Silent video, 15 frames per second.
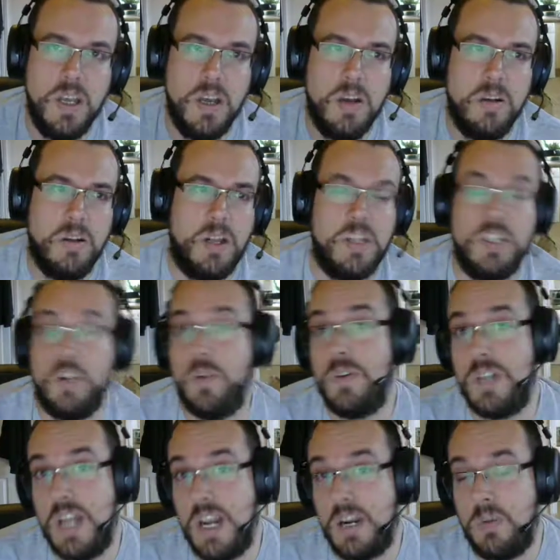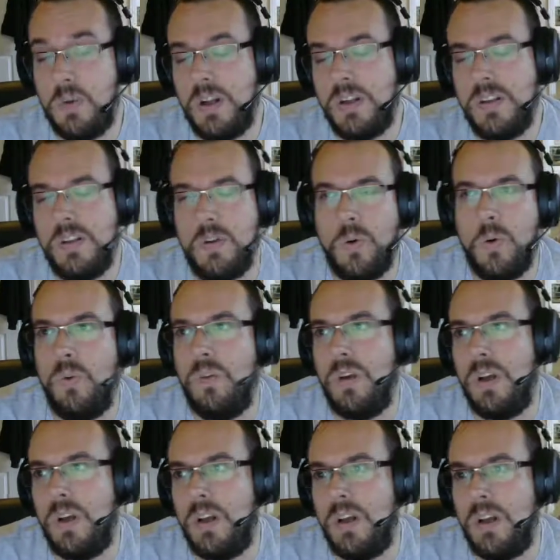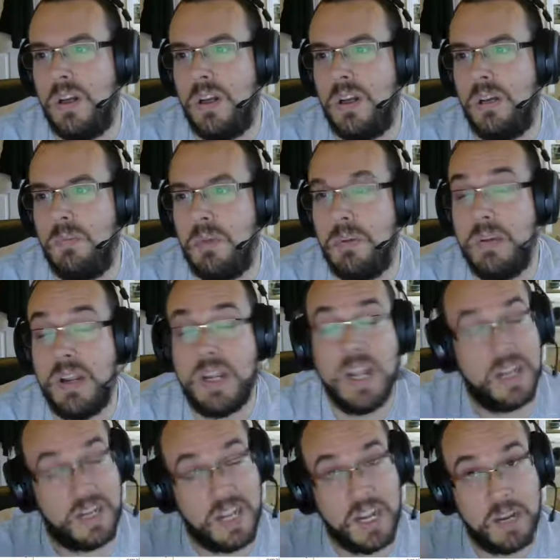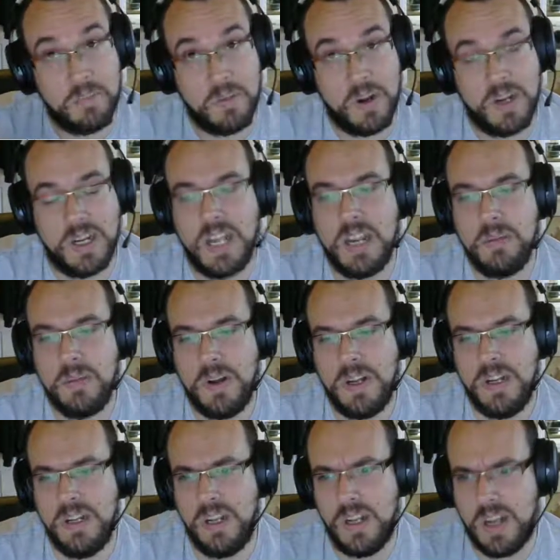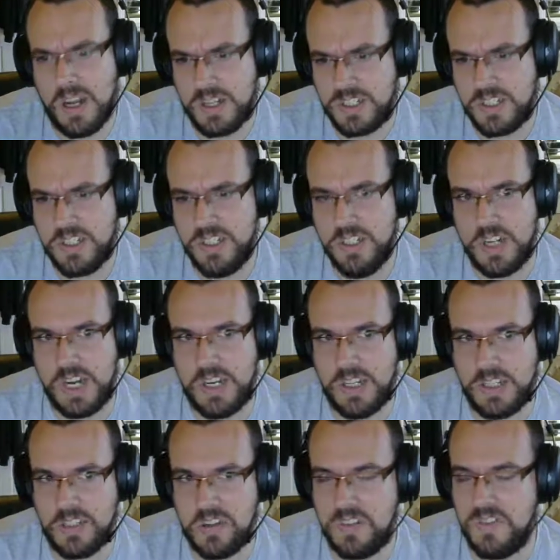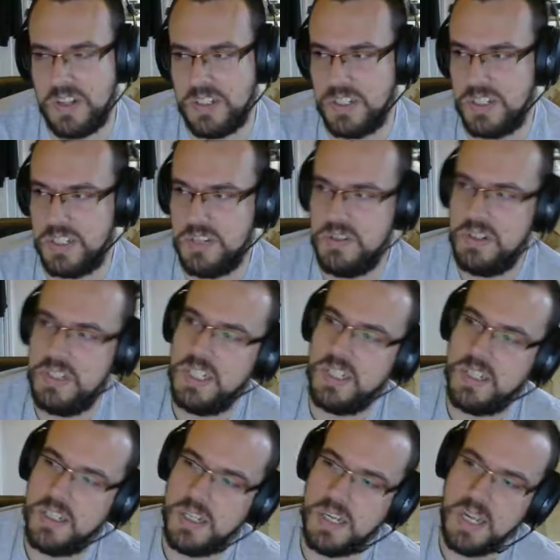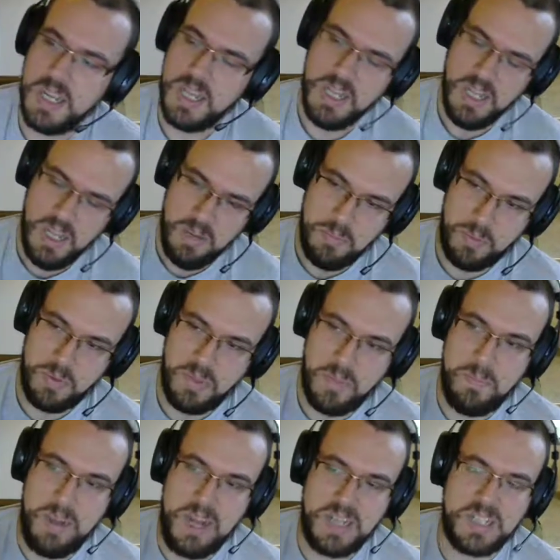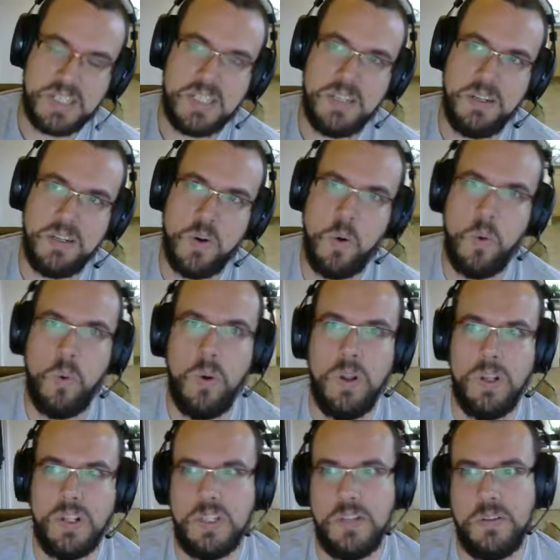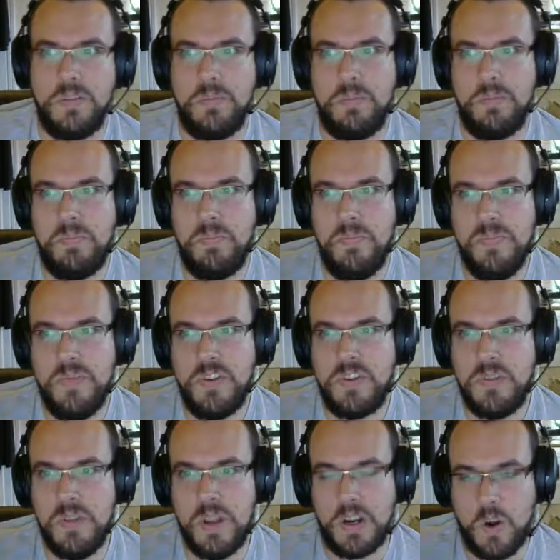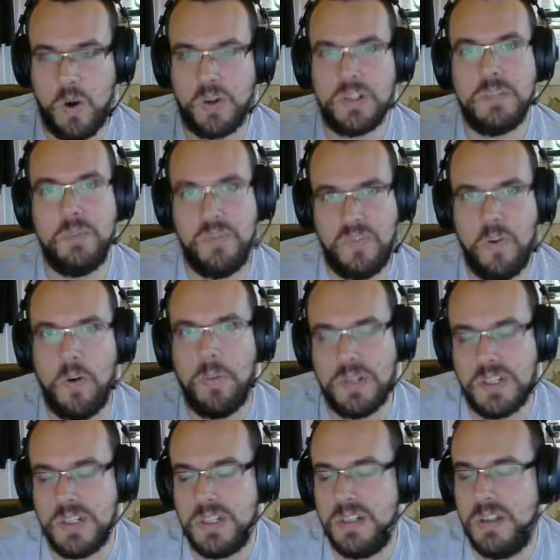like a Zotac one, or maybe a Gigabyte. A Gigabyte in last gen, the 2000 series, did probably the best cooler to the cost performance